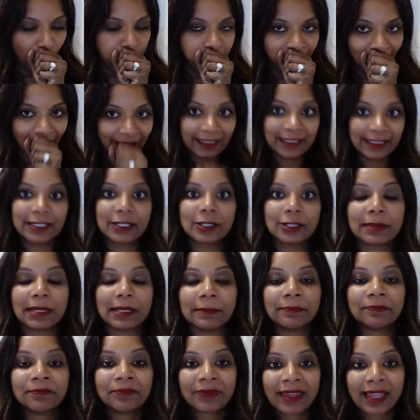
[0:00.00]
Excuse
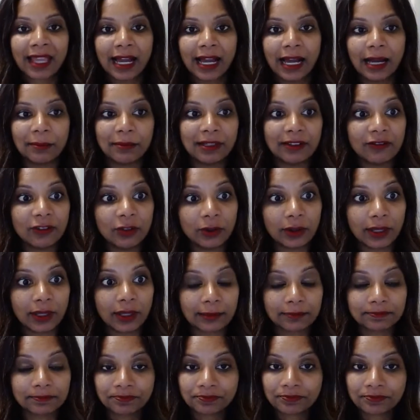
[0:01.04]
me, if you
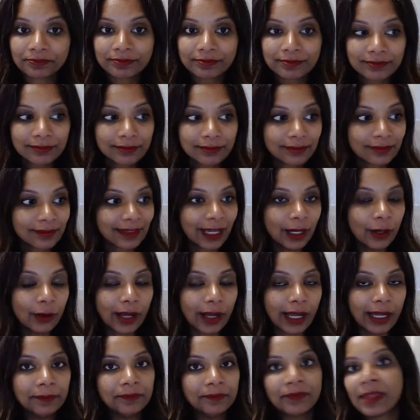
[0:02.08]
can.
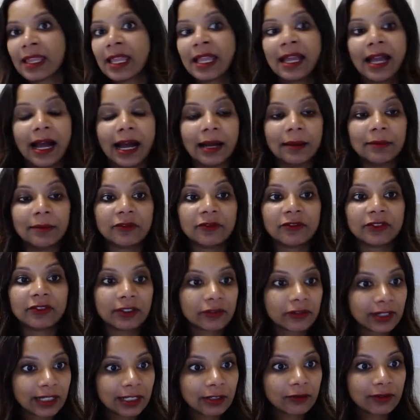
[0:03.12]
Okay, feel
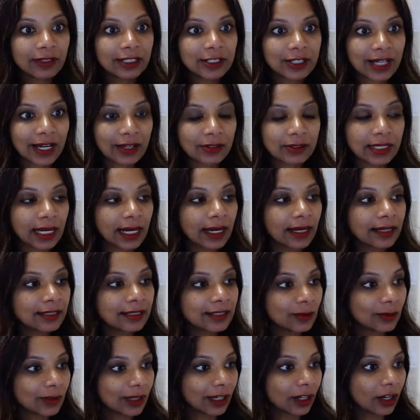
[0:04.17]
free to reach out to us.
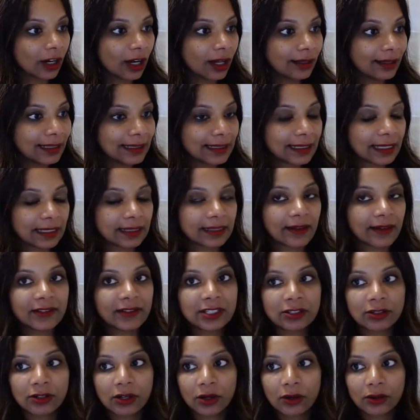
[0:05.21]
You can call us at
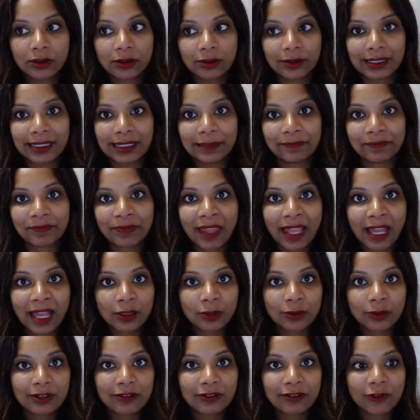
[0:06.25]

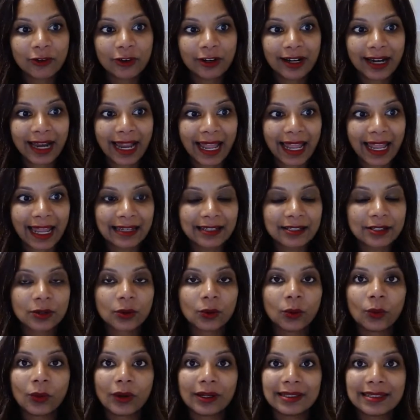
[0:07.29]

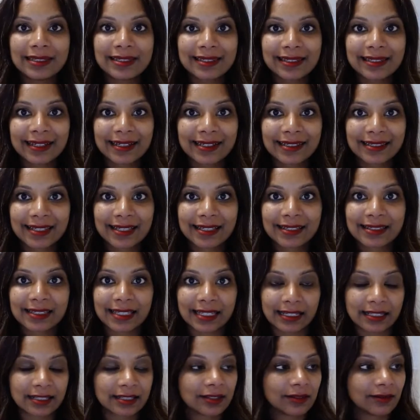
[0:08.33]

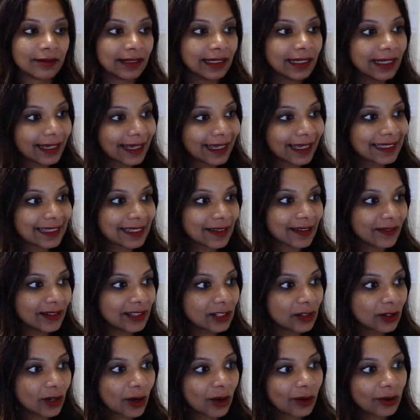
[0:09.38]
703-348-1663. Again,
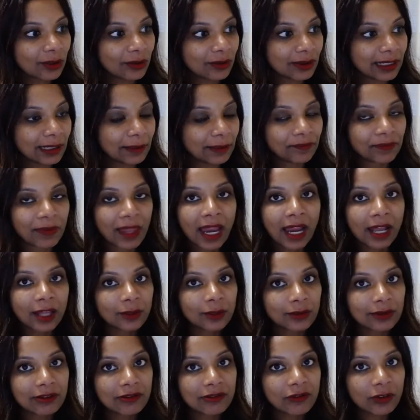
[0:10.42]

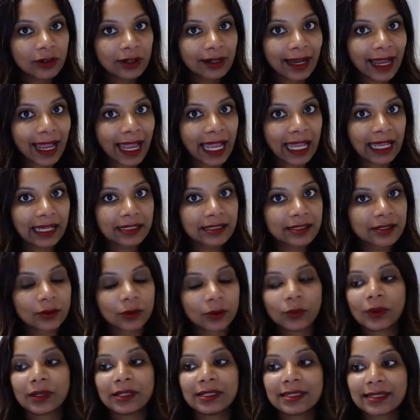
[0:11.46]

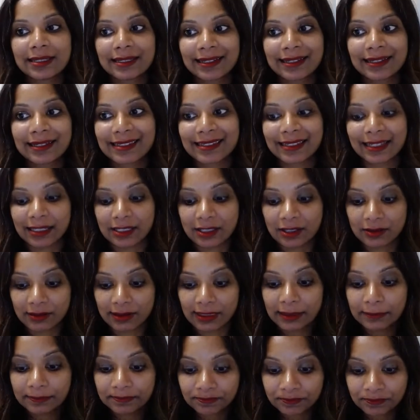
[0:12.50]

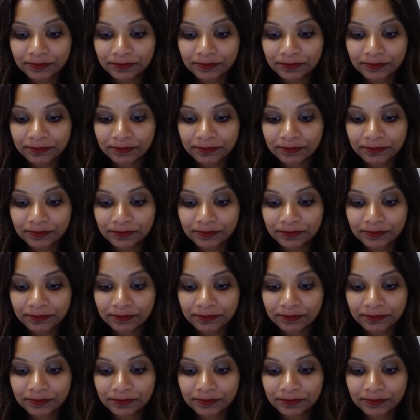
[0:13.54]
703-348-1663.